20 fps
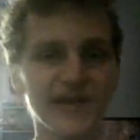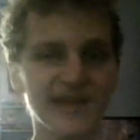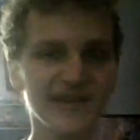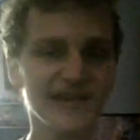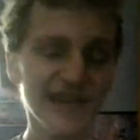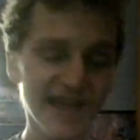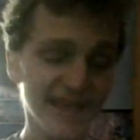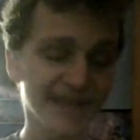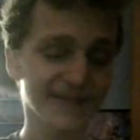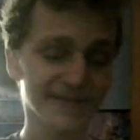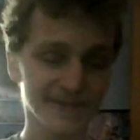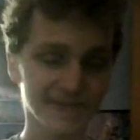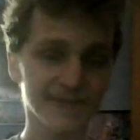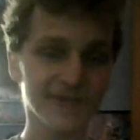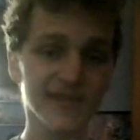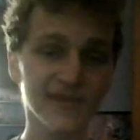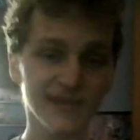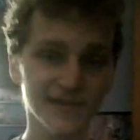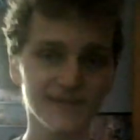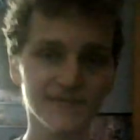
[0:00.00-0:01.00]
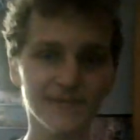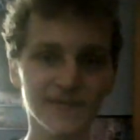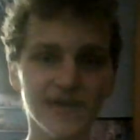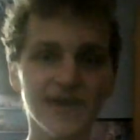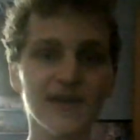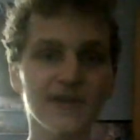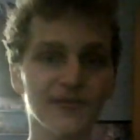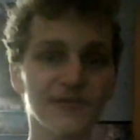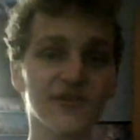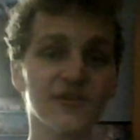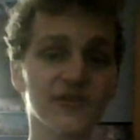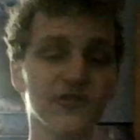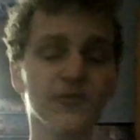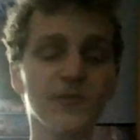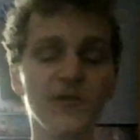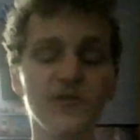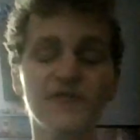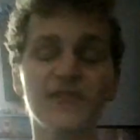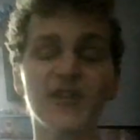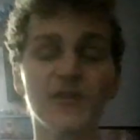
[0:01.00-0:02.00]
yes, this
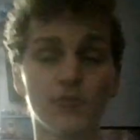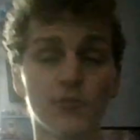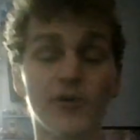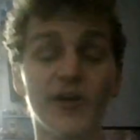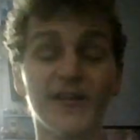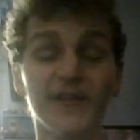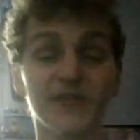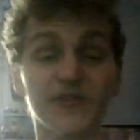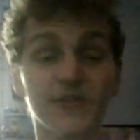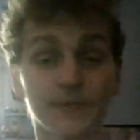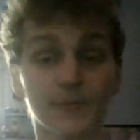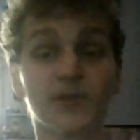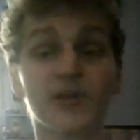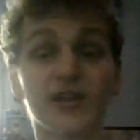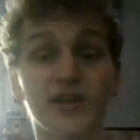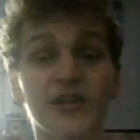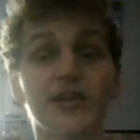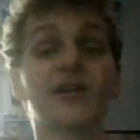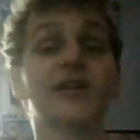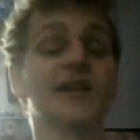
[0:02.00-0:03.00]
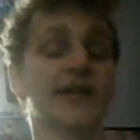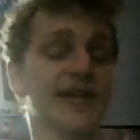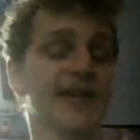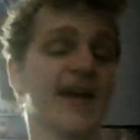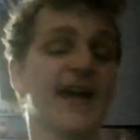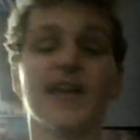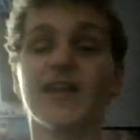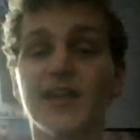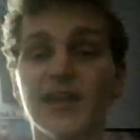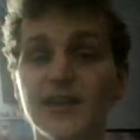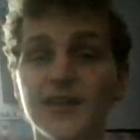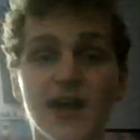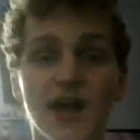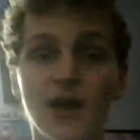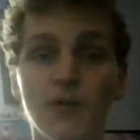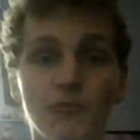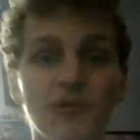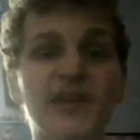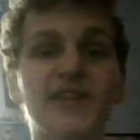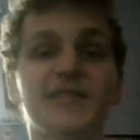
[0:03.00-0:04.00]
movie was pretty good. I
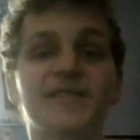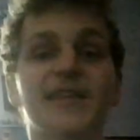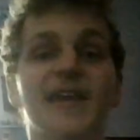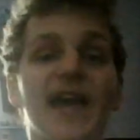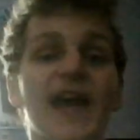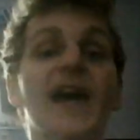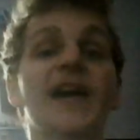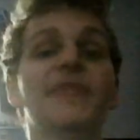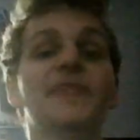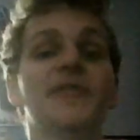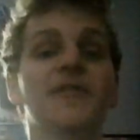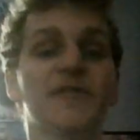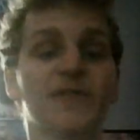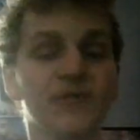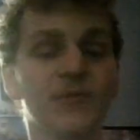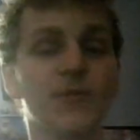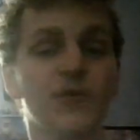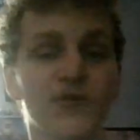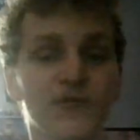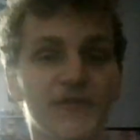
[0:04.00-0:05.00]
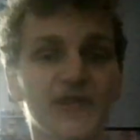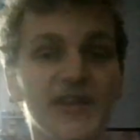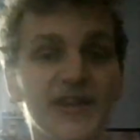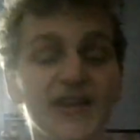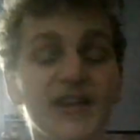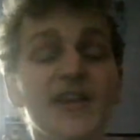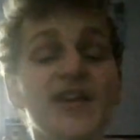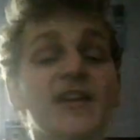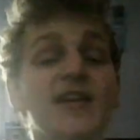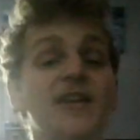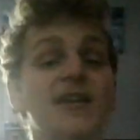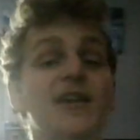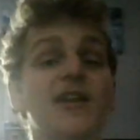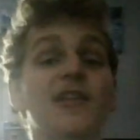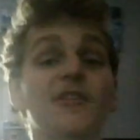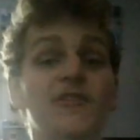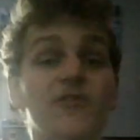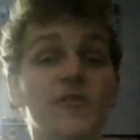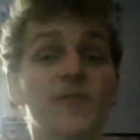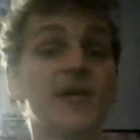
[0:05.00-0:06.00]
cannot wait to add this movie
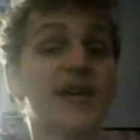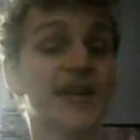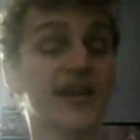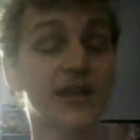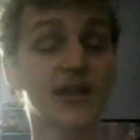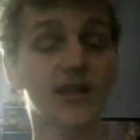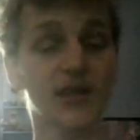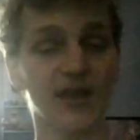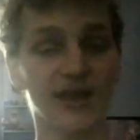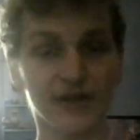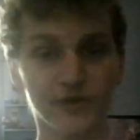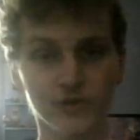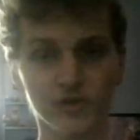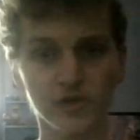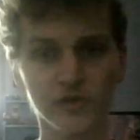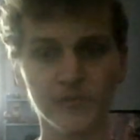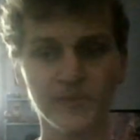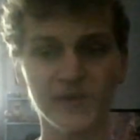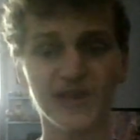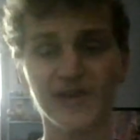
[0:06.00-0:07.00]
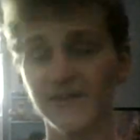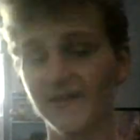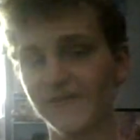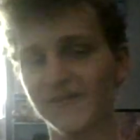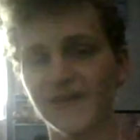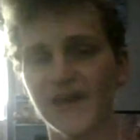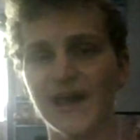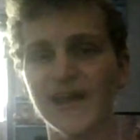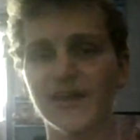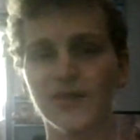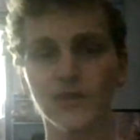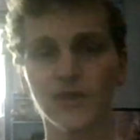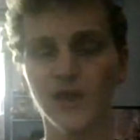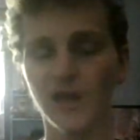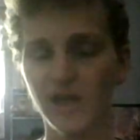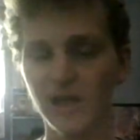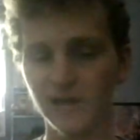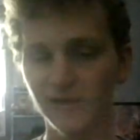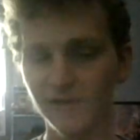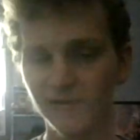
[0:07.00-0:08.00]
into my collection because I
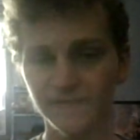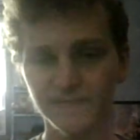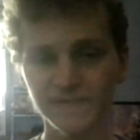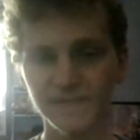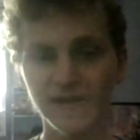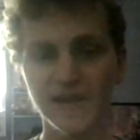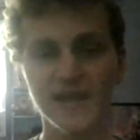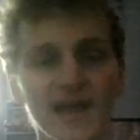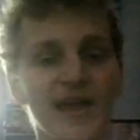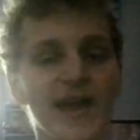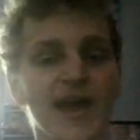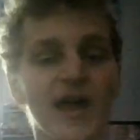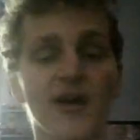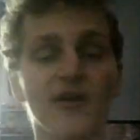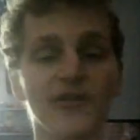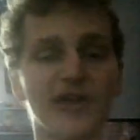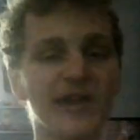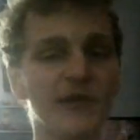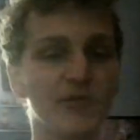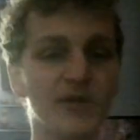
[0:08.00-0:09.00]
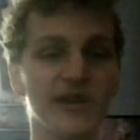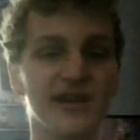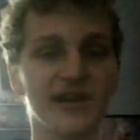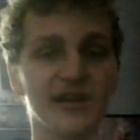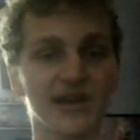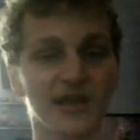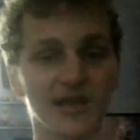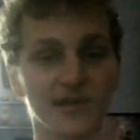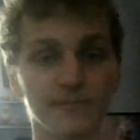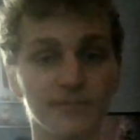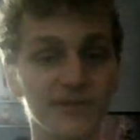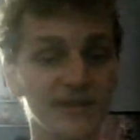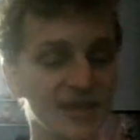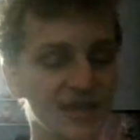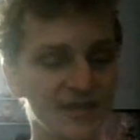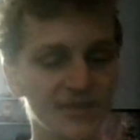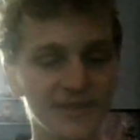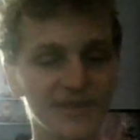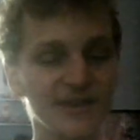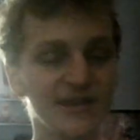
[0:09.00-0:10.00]
love how they went in a
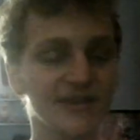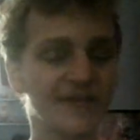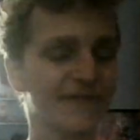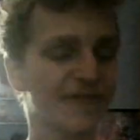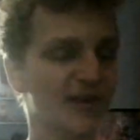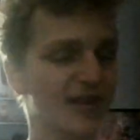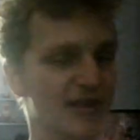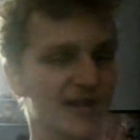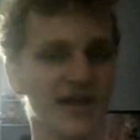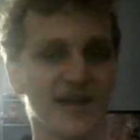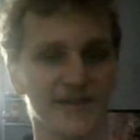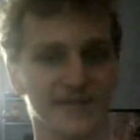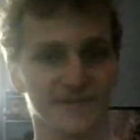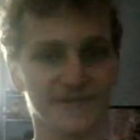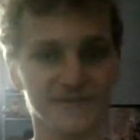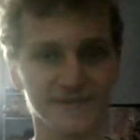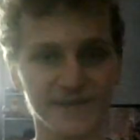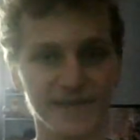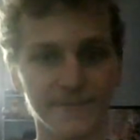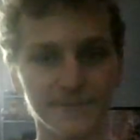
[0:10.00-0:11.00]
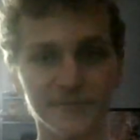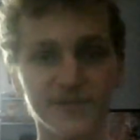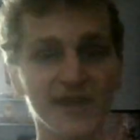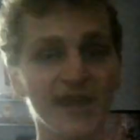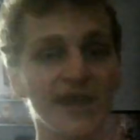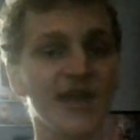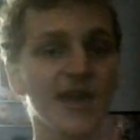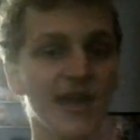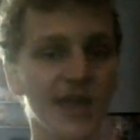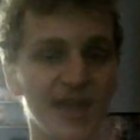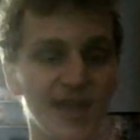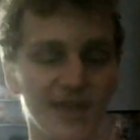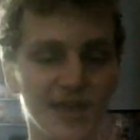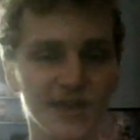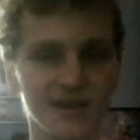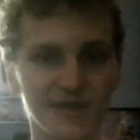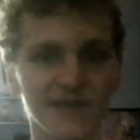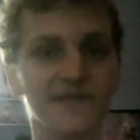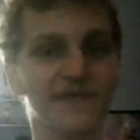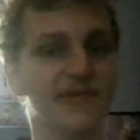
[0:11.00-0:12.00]
completely different concept.
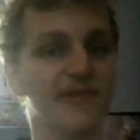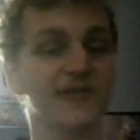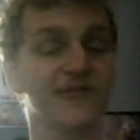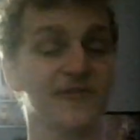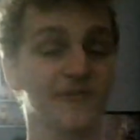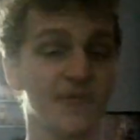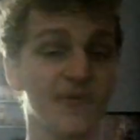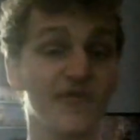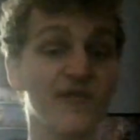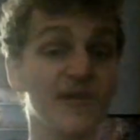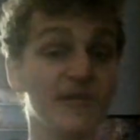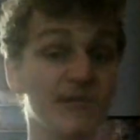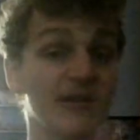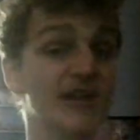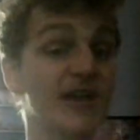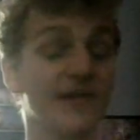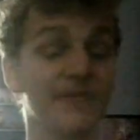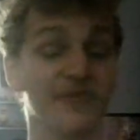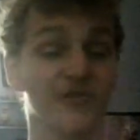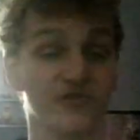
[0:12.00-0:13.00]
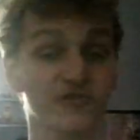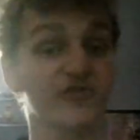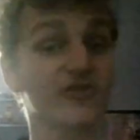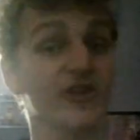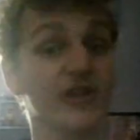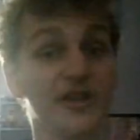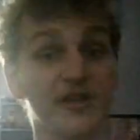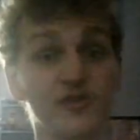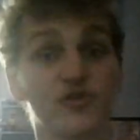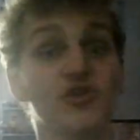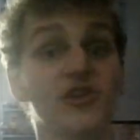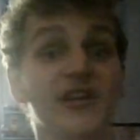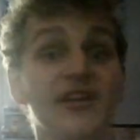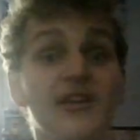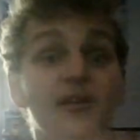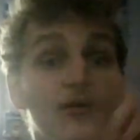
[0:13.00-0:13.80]
And if this movie becomes a trilogy,